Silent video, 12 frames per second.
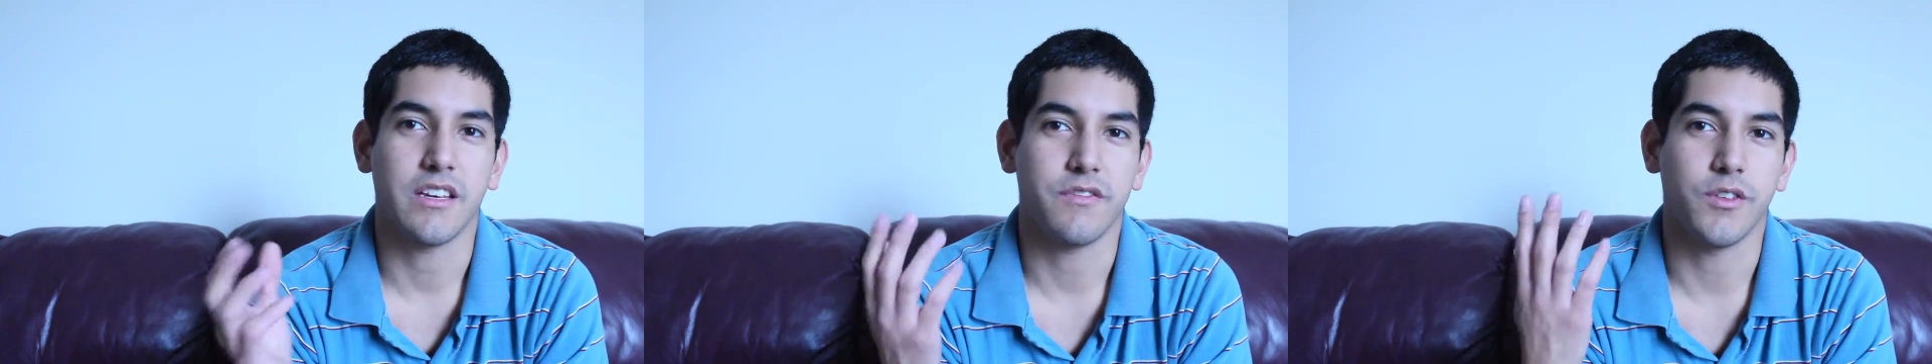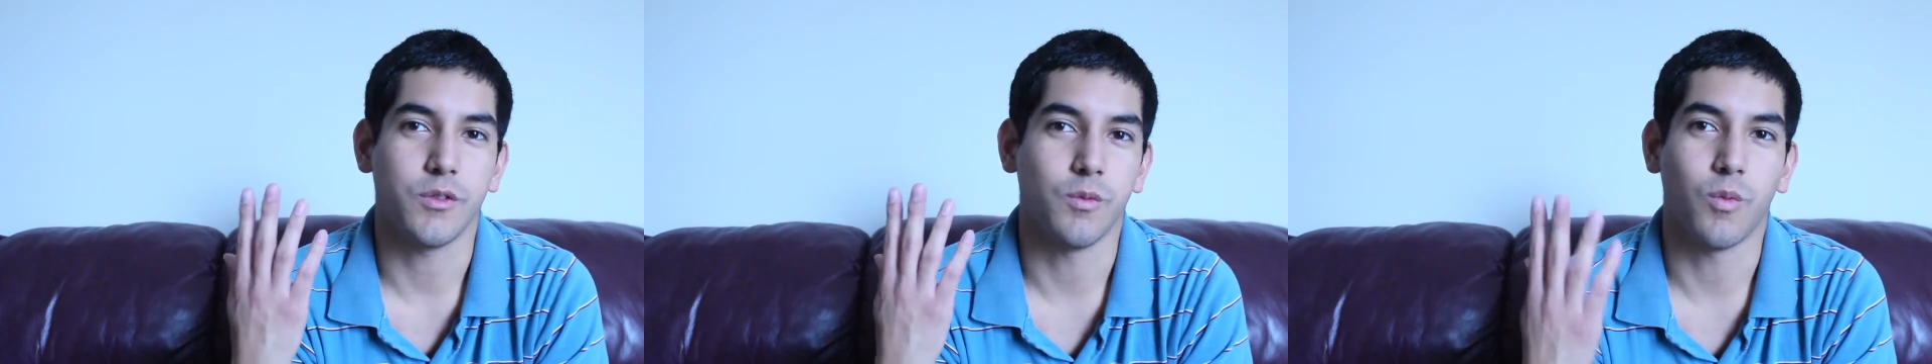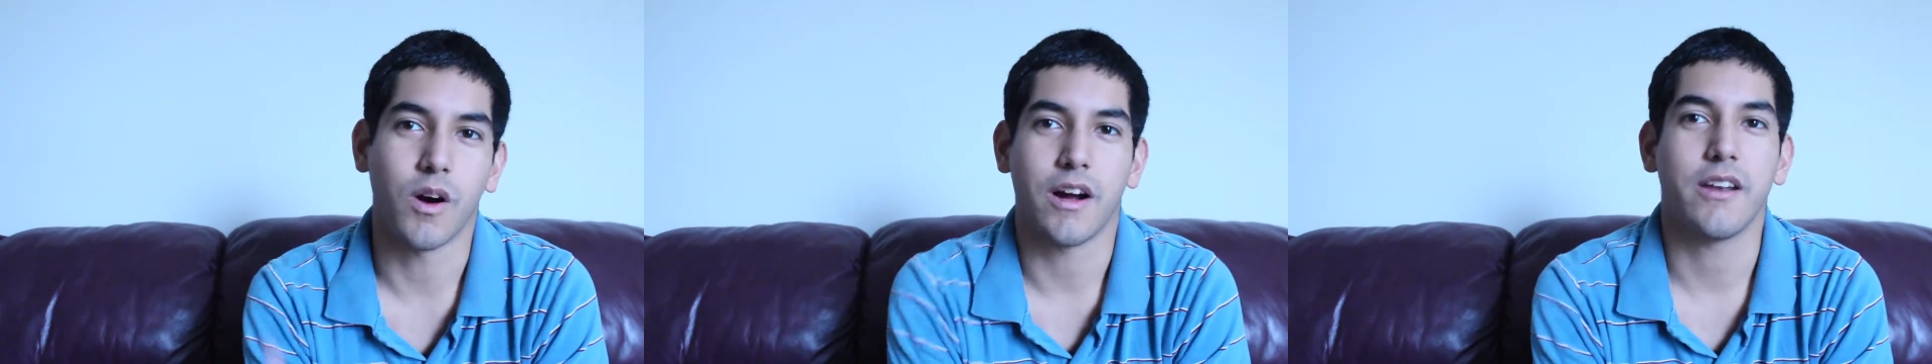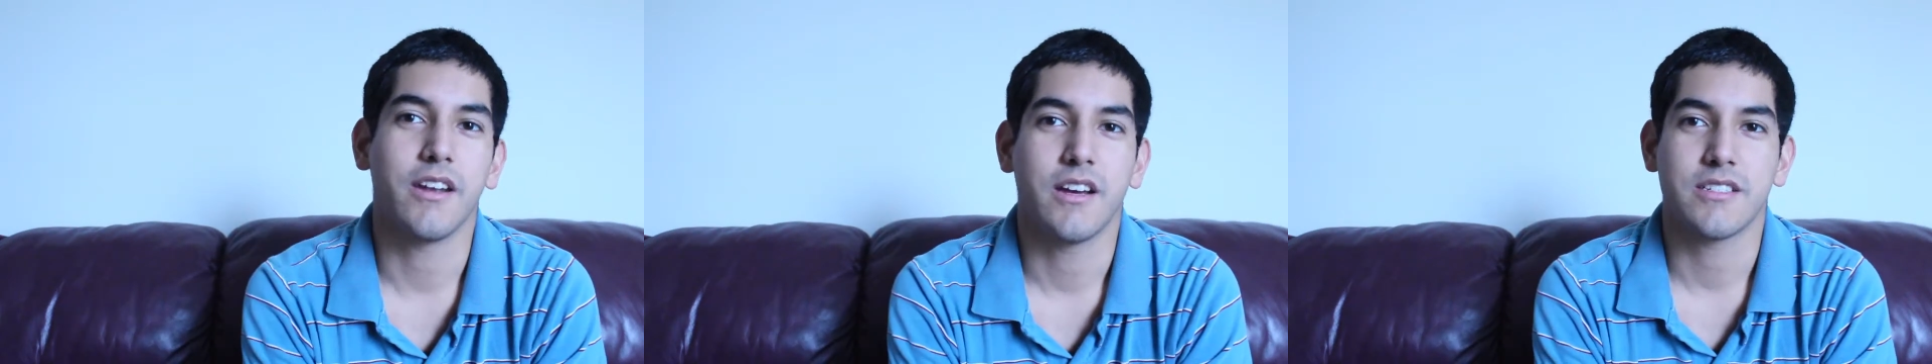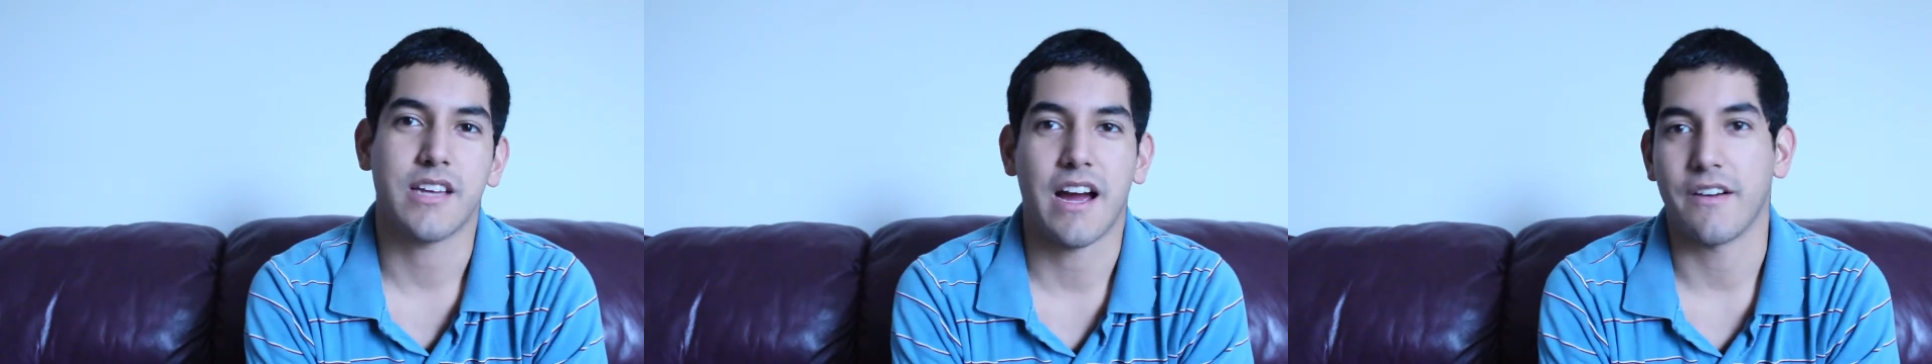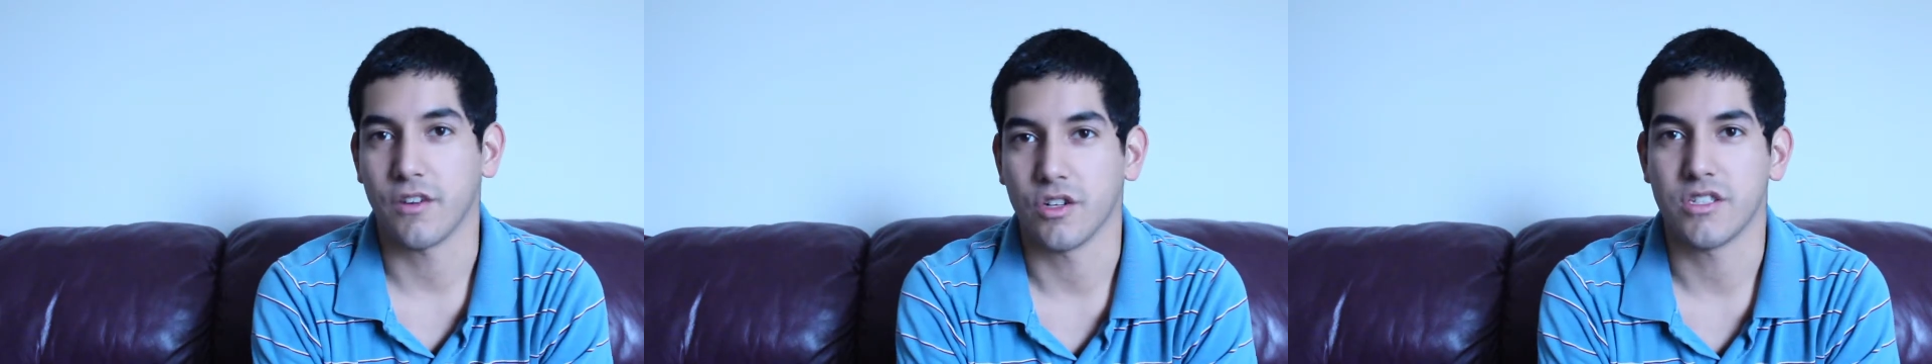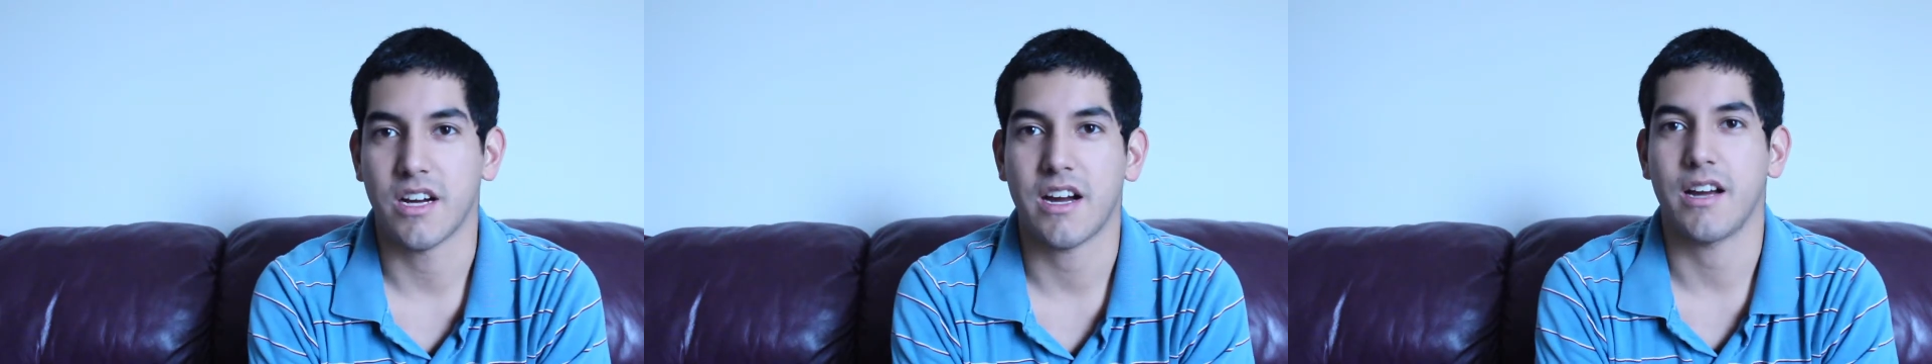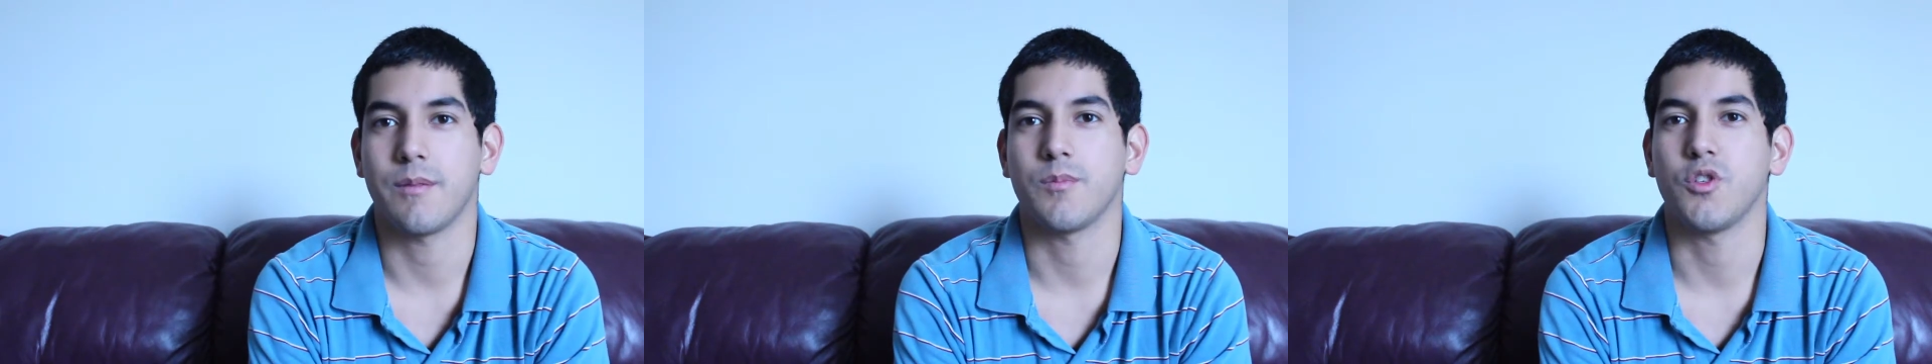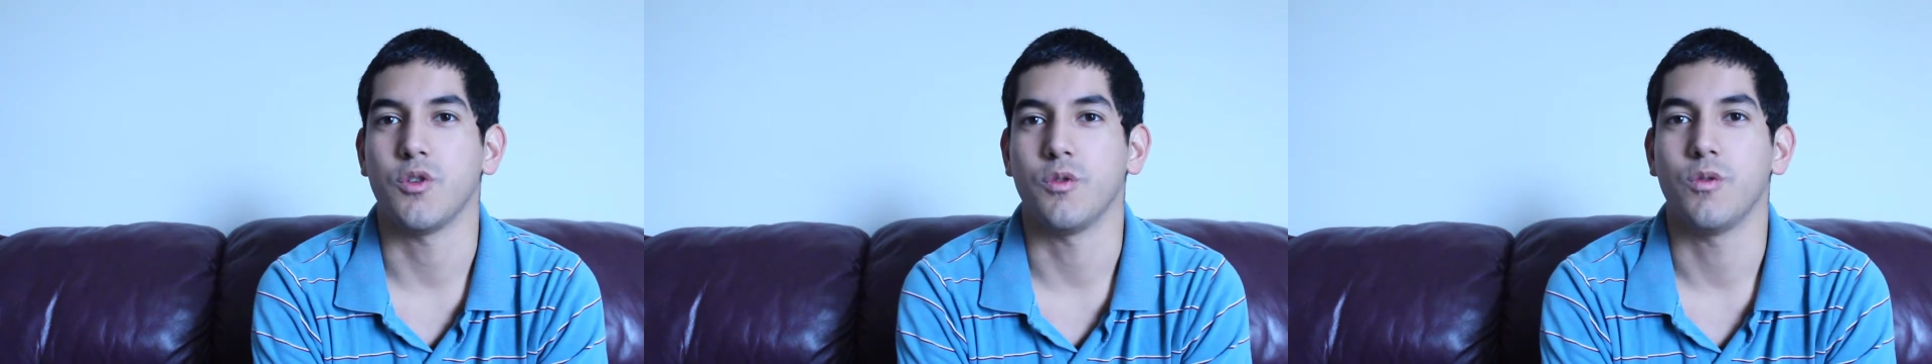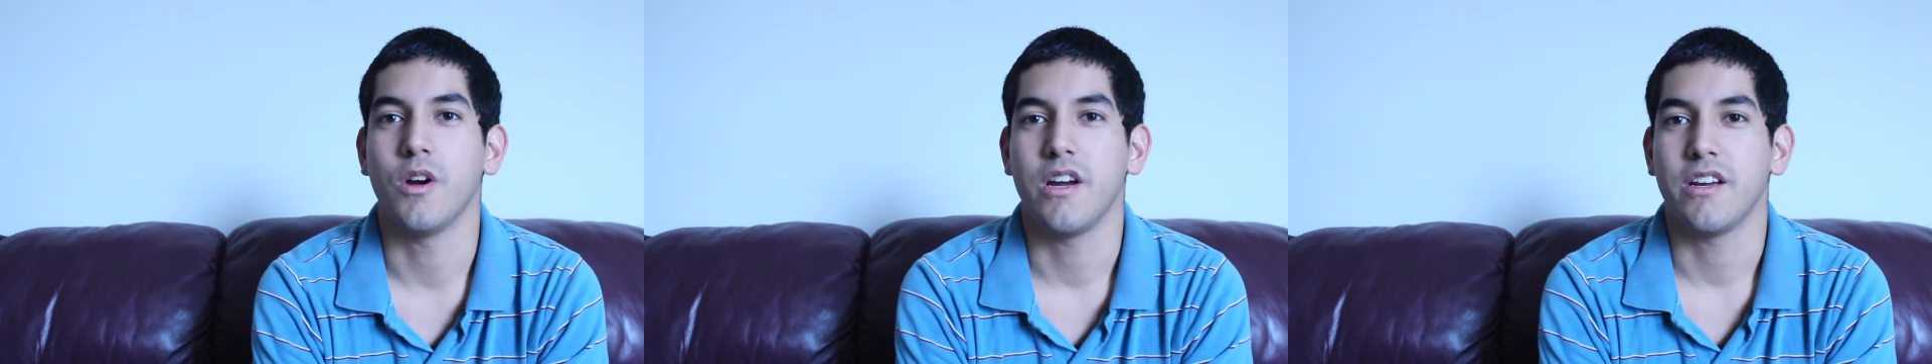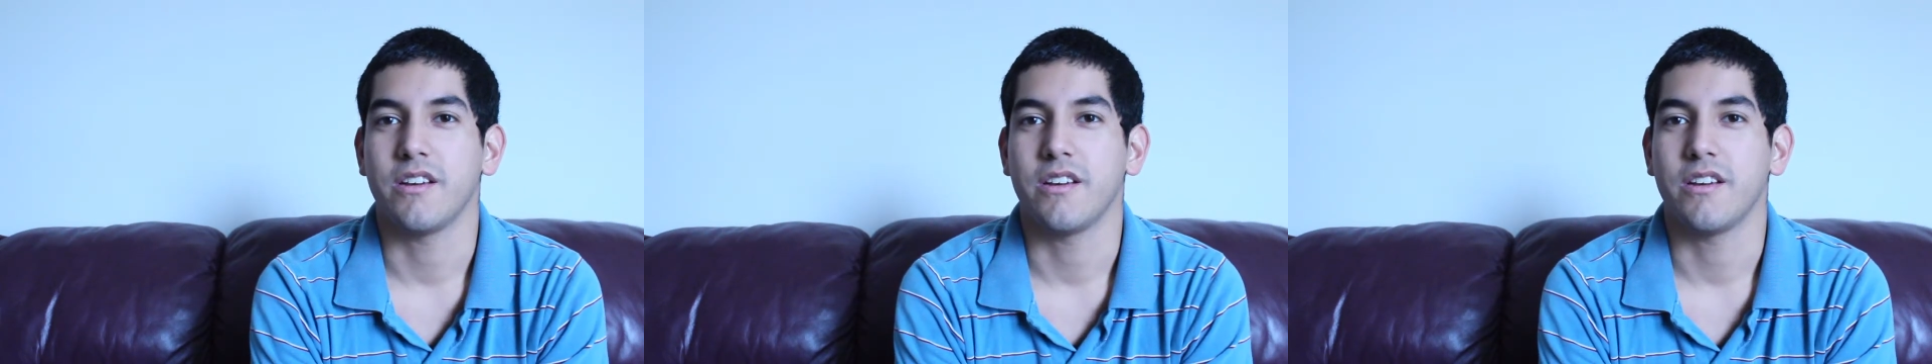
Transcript: if you want to have a good time, to